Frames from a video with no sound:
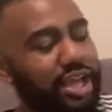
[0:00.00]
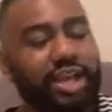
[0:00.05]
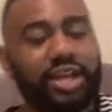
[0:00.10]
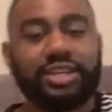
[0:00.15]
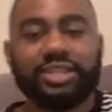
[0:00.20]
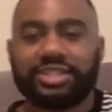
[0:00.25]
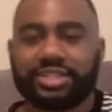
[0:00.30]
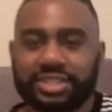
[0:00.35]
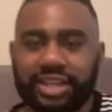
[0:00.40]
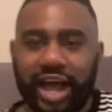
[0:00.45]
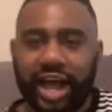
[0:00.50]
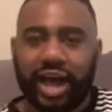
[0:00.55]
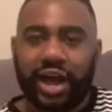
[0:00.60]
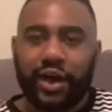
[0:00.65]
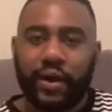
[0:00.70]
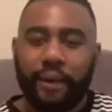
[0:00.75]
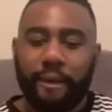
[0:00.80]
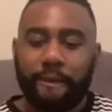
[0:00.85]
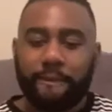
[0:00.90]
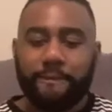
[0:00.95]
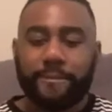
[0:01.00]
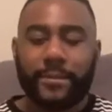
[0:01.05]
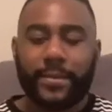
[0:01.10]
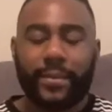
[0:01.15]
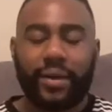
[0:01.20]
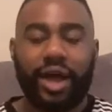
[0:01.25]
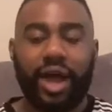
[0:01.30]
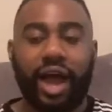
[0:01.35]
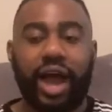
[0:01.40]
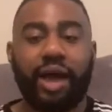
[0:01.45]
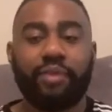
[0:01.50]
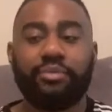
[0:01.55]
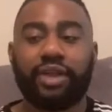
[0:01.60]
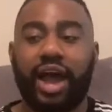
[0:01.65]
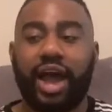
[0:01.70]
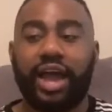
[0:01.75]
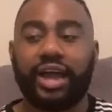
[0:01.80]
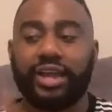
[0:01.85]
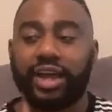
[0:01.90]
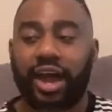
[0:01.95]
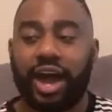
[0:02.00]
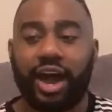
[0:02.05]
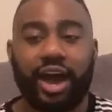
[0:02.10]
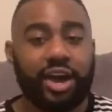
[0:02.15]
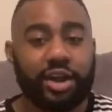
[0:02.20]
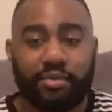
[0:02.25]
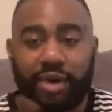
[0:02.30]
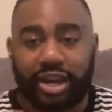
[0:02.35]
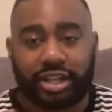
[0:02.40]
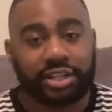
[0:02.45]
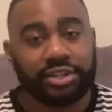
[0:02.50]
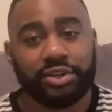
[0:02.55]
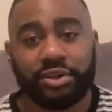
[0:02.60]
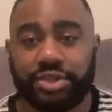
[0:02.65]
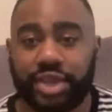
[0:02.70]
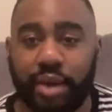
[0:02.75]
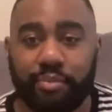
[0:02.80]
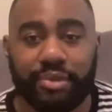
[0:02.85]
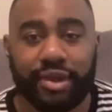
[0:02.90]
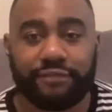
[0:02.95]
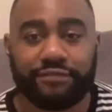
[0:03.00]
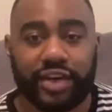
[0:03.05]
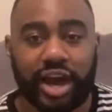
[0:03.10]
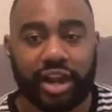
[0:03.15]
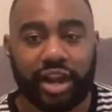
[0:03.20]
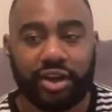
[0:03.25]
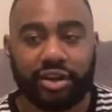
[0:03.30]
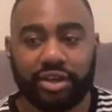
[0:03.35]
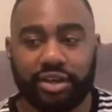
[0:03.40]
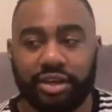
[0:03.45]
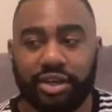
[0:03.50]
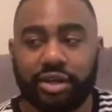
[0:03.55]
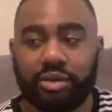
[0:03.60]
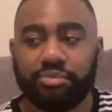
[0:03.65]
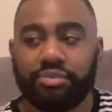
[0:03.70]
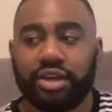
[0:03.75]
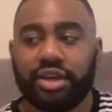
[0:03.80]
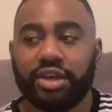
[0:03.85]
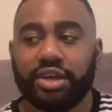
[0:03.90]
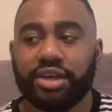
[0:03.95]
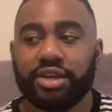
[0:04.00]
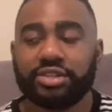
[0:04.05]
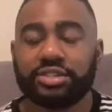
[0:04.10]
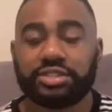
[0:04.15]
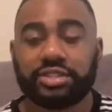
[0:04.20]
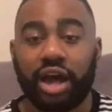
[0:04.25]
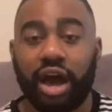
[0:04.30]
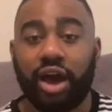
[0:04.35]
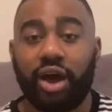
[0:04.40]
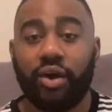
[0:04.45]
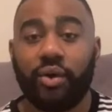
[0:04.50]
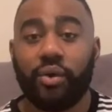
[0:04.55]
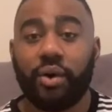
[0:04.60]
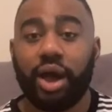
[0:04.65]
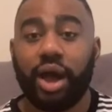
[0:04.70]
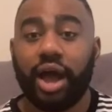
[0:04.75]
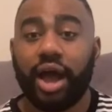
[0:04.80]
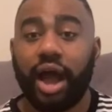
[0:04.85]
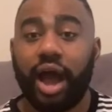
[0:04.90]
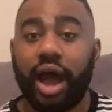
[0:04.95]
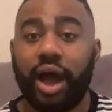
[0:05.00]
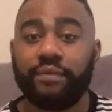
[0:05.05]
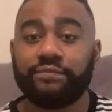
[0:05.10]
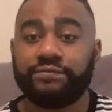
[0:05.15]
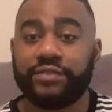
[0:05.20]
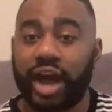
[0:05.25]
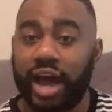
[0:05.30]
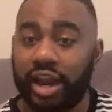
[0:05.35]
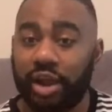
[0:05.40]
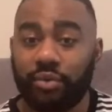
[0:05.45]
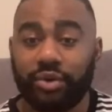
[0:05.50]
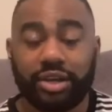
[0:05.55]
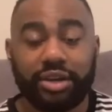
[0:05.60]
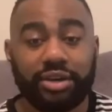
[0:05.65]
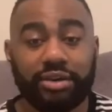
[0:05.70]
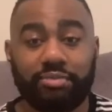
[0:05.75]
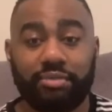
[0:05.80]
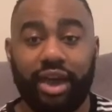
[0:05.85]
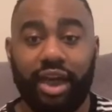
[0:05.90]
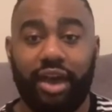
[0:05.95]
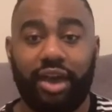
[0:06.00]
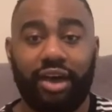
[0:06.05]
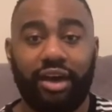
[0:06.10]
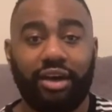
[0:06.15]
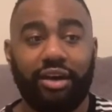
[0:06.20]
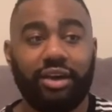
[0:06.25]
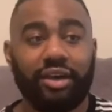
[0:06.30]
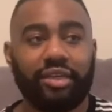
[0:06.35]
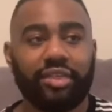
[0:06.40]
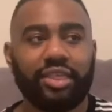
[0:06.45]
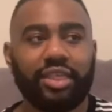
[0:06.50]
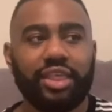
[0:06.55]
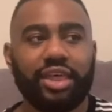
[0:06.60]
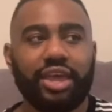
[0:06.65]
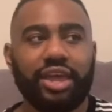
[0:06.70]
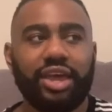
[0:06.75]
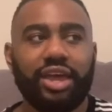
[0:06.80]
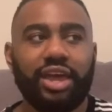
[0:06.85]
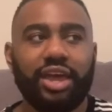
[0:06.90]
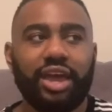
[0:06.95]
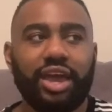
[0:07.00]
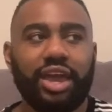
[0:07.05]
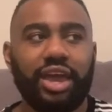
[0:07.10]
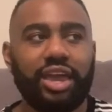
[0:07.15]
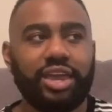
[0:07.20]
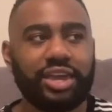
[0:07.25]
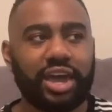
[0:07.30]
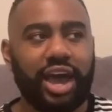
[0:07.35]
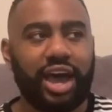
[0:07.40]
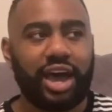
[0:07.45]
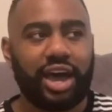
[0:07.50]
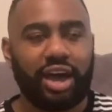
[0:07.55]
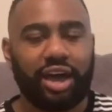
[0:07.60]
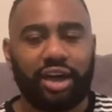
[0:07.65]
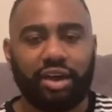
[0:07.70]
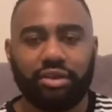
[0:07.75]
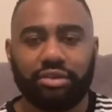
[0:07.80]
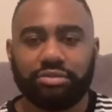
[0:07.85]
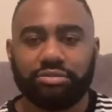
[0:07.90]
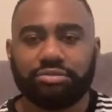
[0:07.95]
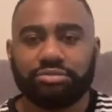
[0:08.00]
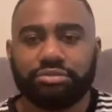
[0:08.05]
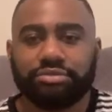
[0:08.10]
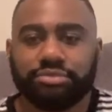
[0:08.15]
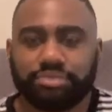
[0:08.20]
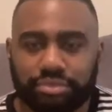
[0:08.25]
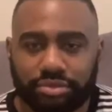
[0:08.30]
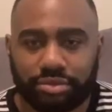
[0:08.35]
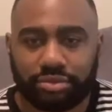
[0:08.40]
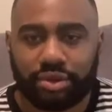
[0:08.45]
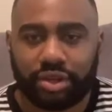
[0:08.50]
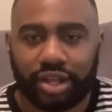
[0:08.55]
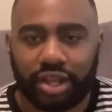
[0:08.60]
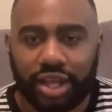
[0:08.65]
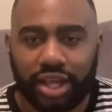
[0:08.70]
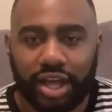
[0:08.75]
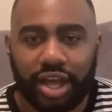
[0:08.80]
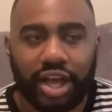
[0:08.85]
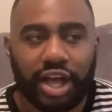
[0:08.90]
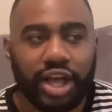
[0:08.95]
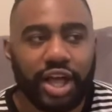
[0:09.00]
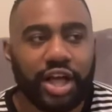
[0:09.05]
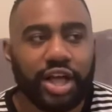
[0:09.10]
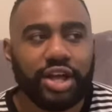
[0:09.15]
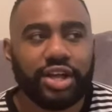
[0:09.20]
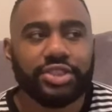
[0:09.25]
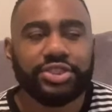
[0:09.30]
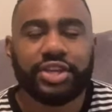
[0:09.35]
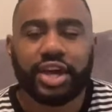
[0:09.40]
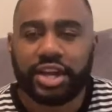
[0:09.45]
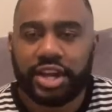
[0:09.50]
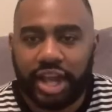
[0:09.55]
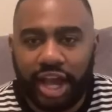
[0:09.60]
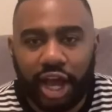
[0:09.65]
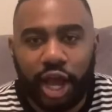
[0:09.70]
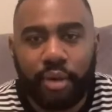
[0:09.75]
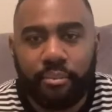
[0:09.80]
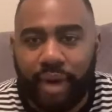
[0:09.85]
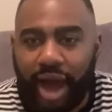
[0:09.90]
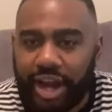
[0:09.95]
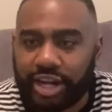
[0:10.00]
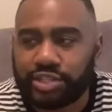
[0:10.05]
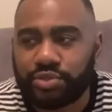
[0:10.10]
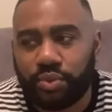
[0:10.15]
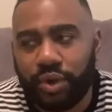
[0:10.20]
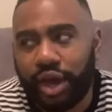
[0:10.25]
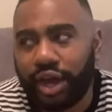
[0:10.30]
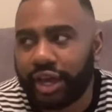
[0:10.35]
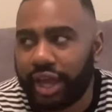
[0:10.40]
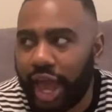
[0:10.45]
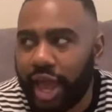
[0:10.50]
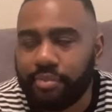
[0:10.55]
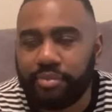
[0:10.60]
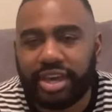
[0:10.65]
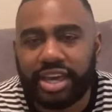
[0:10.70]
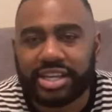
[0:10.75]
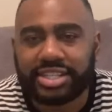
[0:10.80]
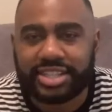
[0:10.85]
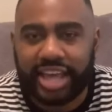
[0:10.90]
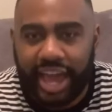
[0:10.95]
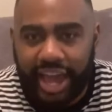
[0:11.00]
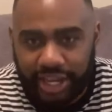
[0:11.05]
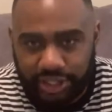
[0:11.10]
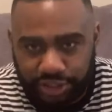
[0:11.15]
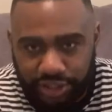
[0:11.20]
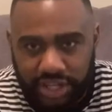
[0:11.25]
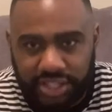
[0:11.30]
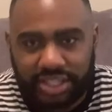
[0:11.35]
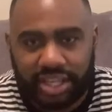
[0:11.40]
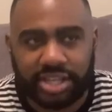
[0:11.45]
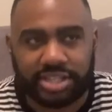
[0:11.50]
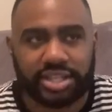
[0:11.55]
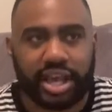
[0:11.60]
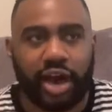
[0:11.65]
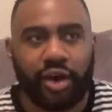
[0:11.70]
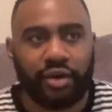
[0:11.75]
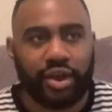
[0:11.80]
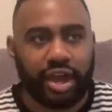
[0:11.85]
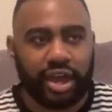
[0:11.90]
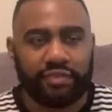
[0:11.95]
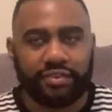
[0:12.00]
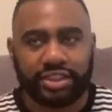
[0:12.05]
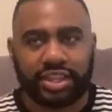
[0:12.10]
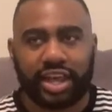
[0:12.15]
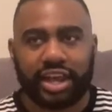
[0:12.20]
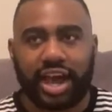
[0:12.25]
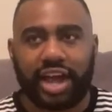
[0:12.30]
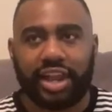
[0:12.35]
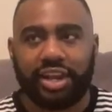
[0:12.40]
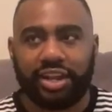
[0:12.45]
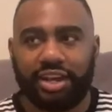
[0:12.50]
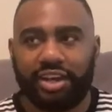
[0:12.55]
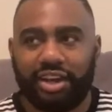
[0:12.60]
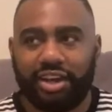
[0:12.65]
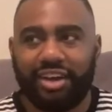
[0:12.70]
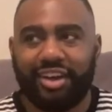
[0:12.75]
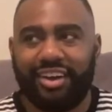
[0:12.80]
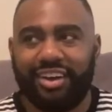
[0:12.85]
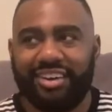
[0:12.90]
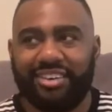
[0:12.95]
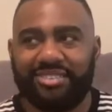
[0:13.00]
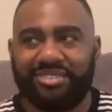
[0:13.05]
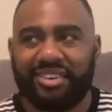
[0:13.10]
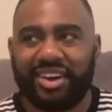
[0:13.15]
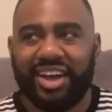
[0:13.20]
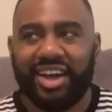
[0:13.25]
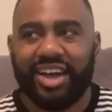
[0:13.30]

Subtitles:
So, I'm like, I automatically knew that meant follow him. So, I'm following him now. And y'all, the nigga might as well gave me his address because on everything I love,